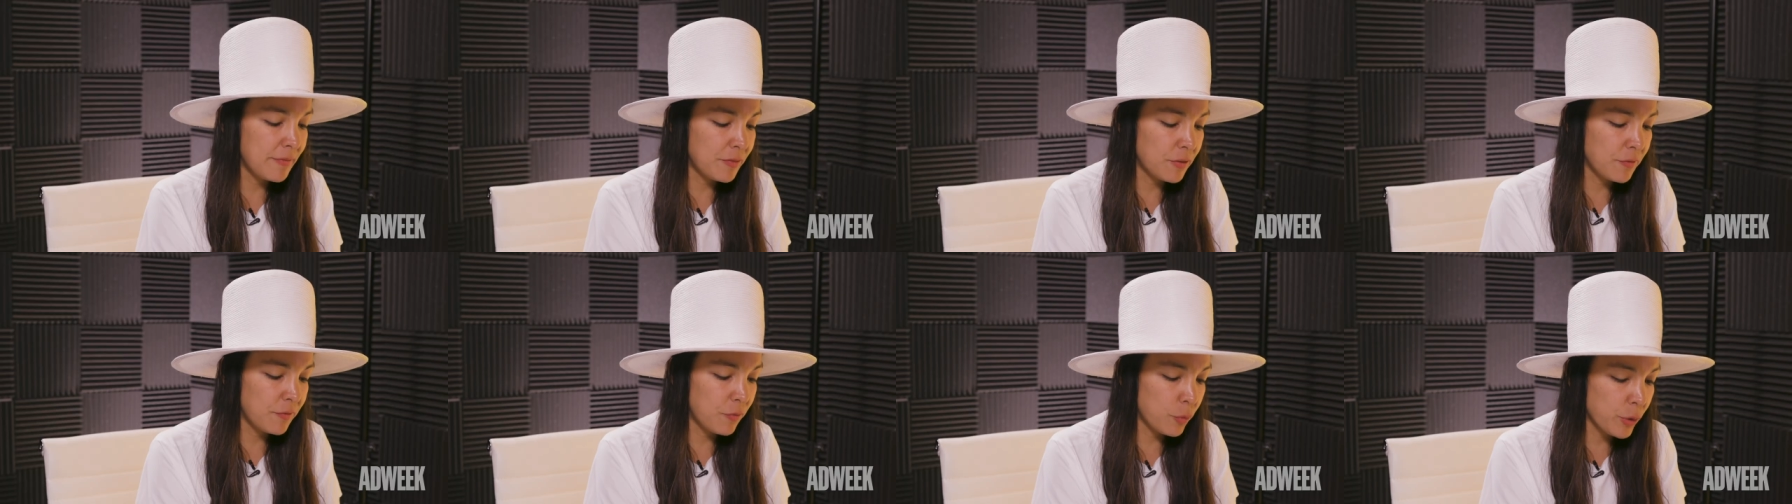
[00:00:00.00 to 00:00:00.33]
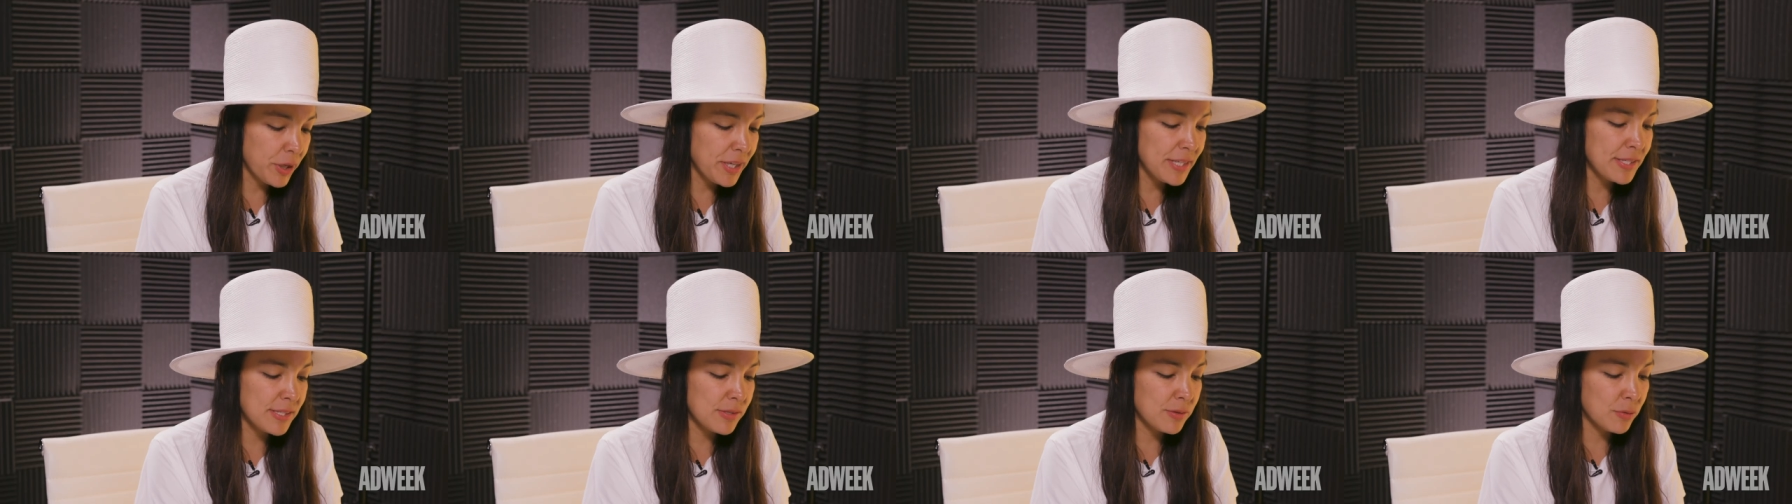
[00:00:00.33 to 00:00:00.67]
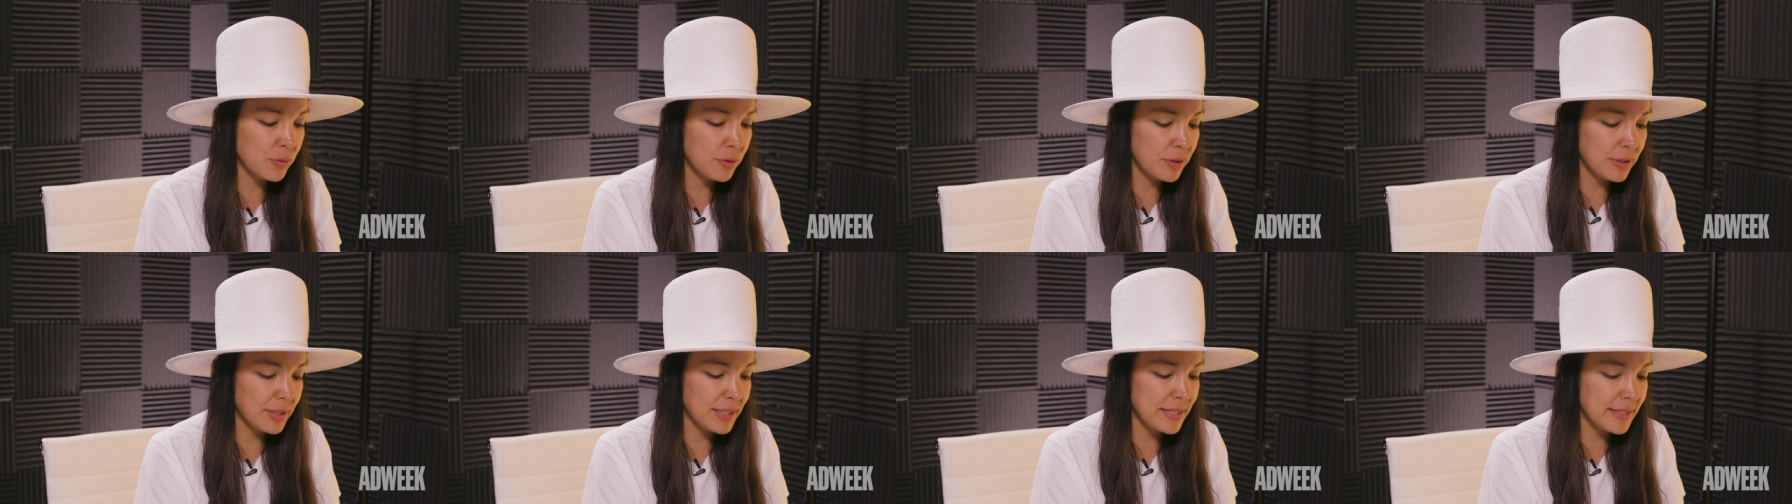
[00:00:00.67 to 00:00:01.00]
if the voice
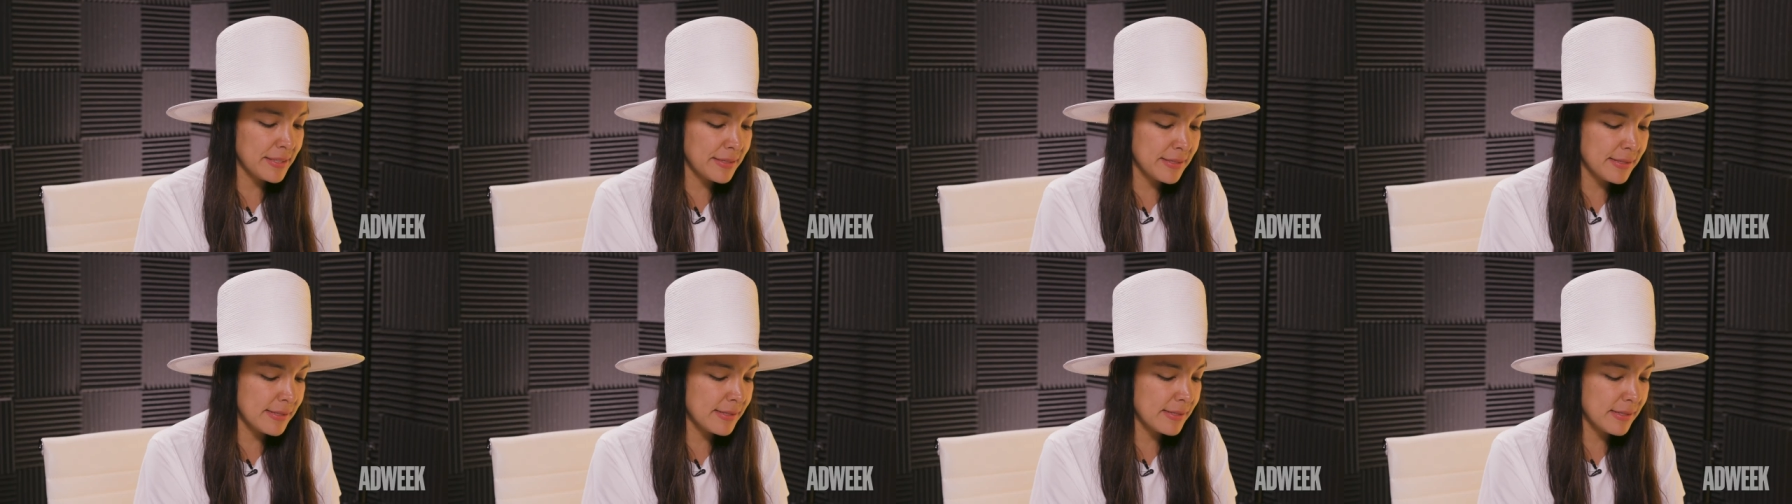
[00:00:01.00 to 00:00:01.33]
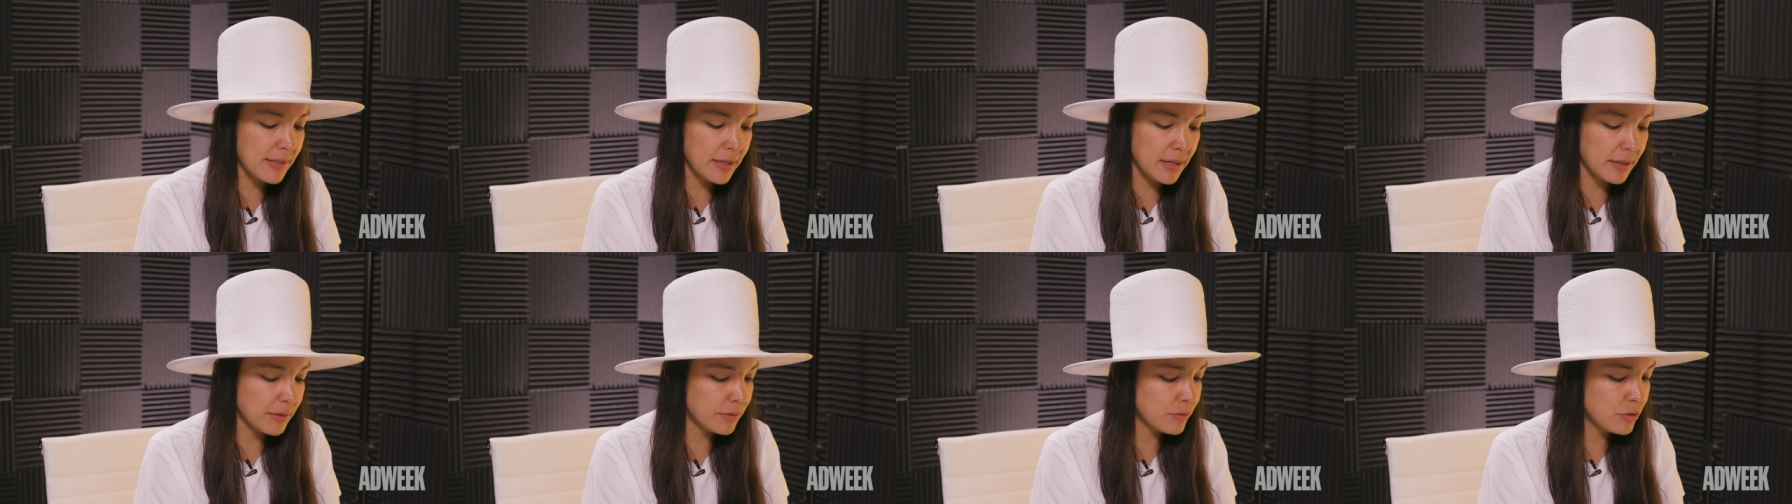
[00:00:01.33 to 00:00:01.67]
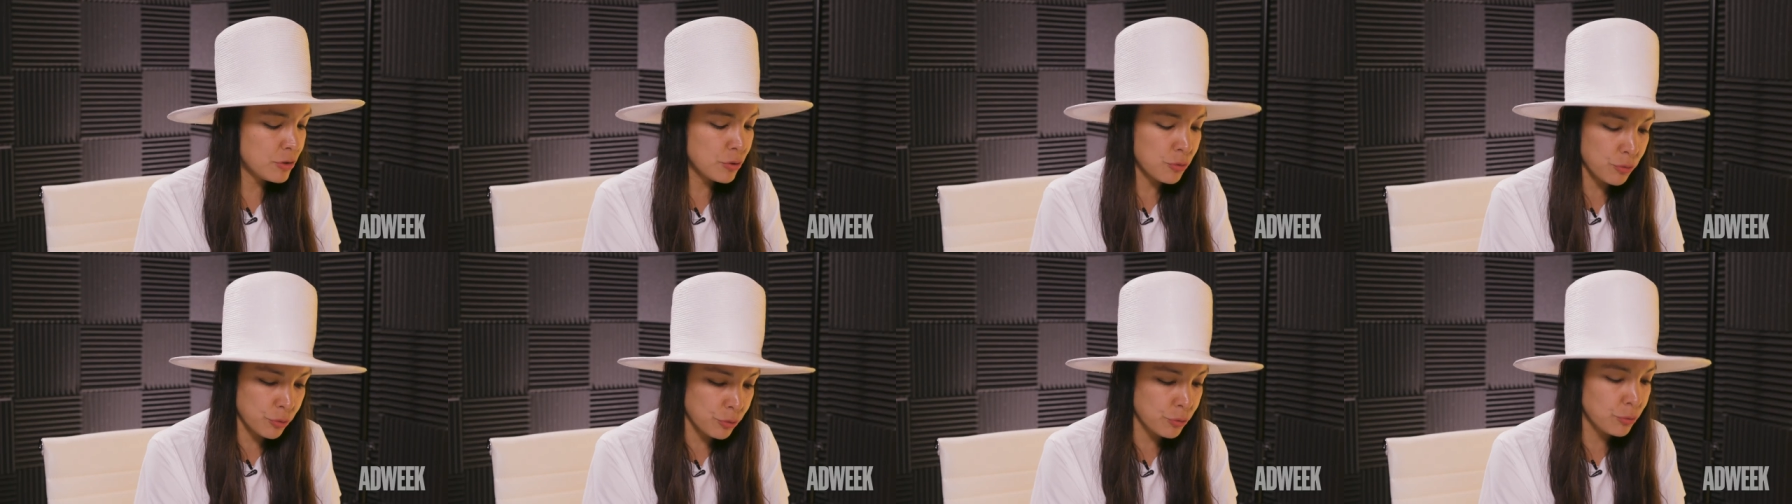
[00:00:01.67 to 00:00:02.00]
is
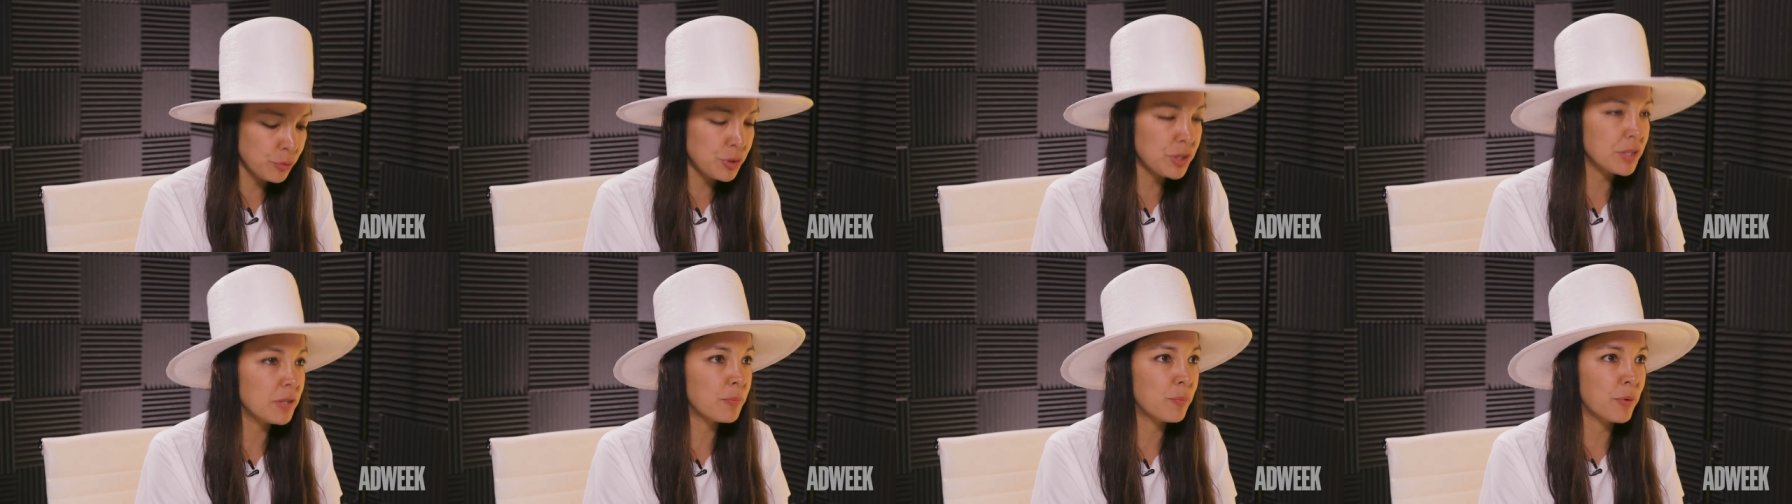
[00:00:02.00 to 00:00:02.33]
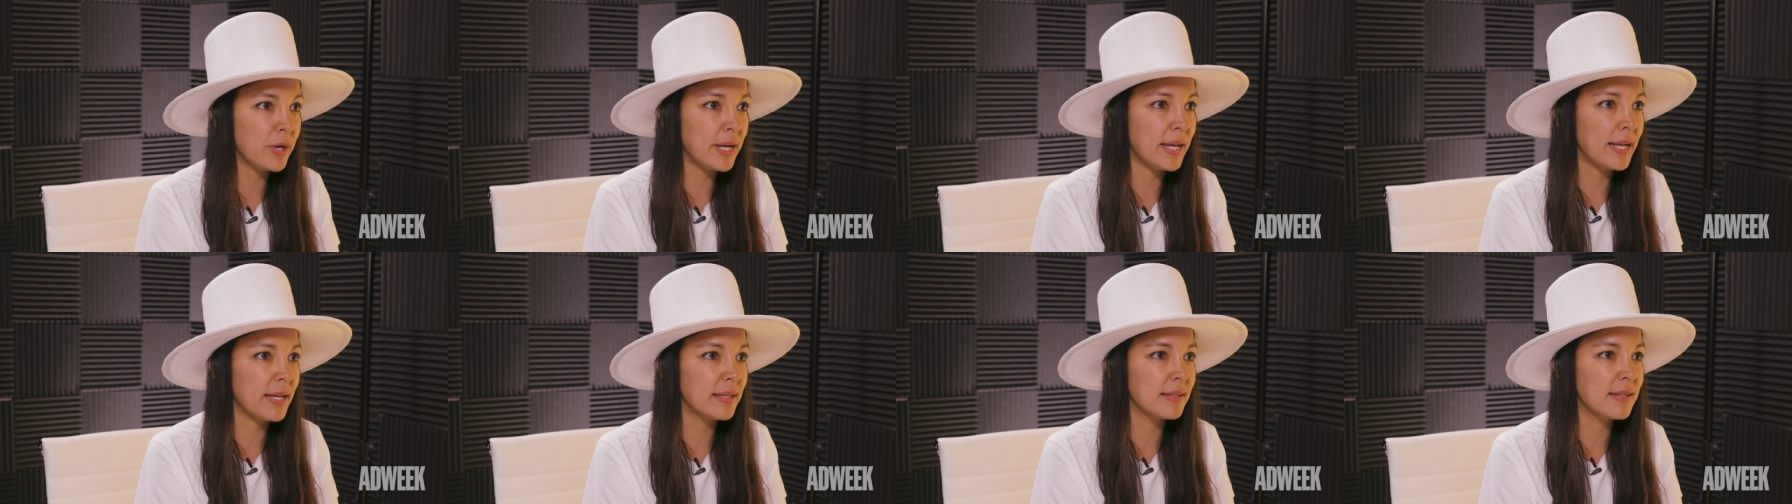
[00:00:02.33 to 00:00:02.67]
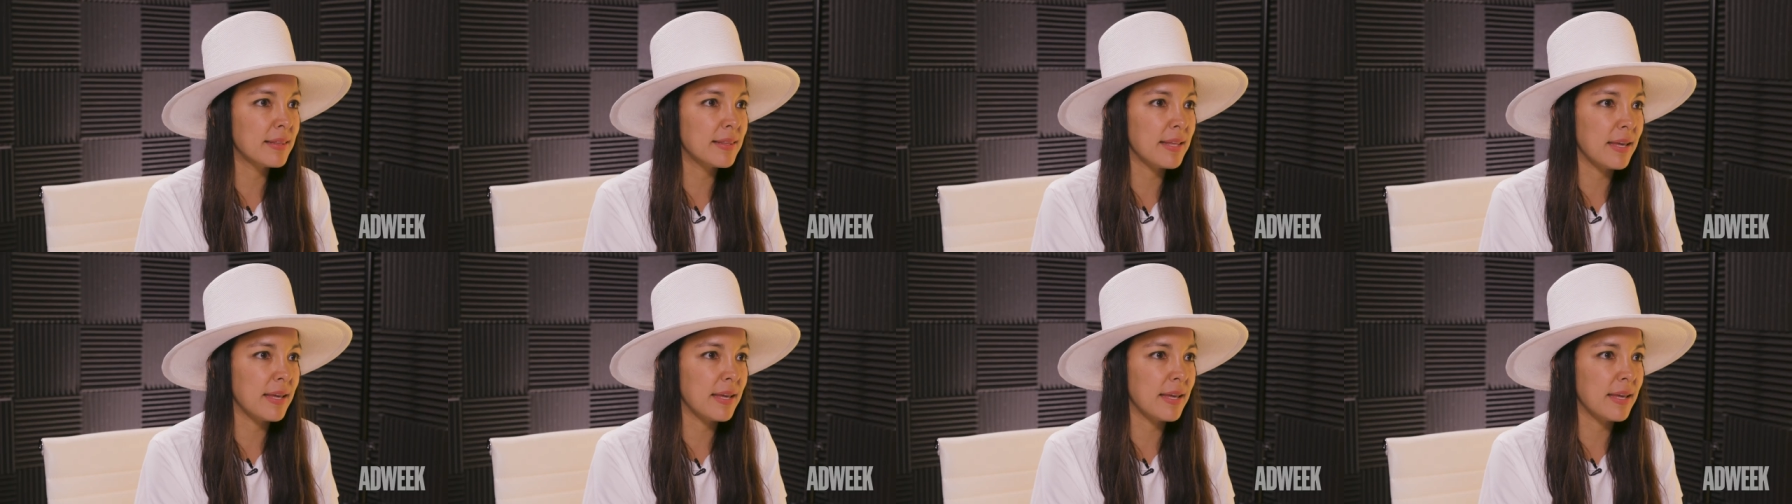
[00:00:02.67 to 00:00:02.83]
true to the brand,